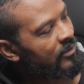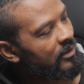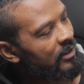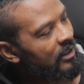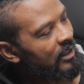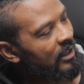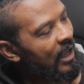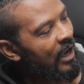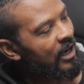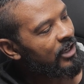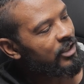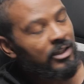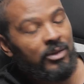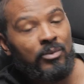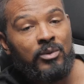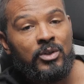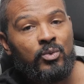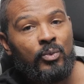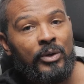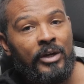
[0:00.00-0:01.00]
And actually
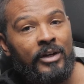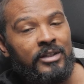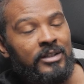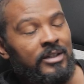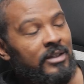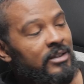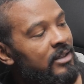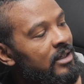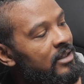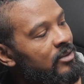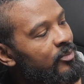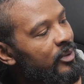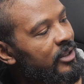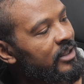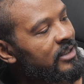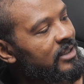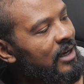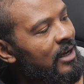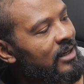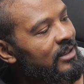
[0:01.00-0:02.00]
what's weird is it says,
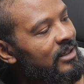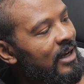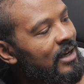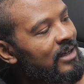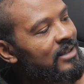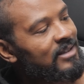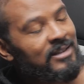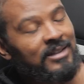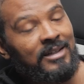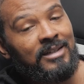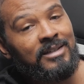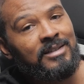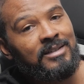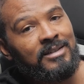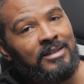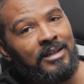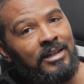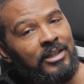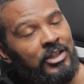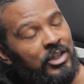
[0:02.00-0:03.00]
please contact
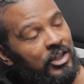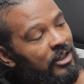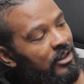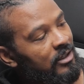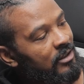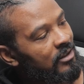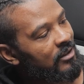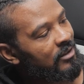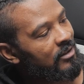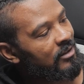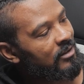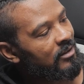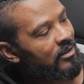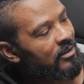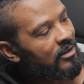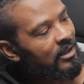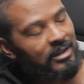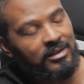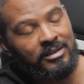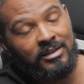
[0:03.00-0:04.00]
CCG,
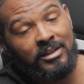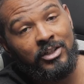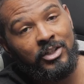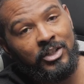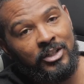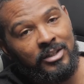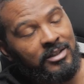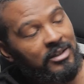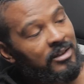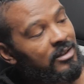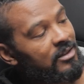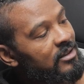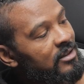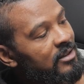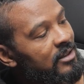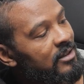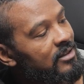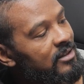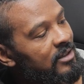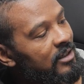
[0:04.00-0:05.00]
not CGC,
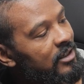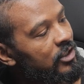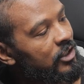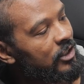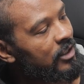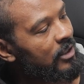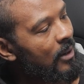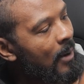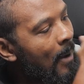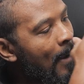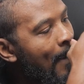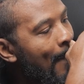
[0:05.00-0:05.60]
CCG.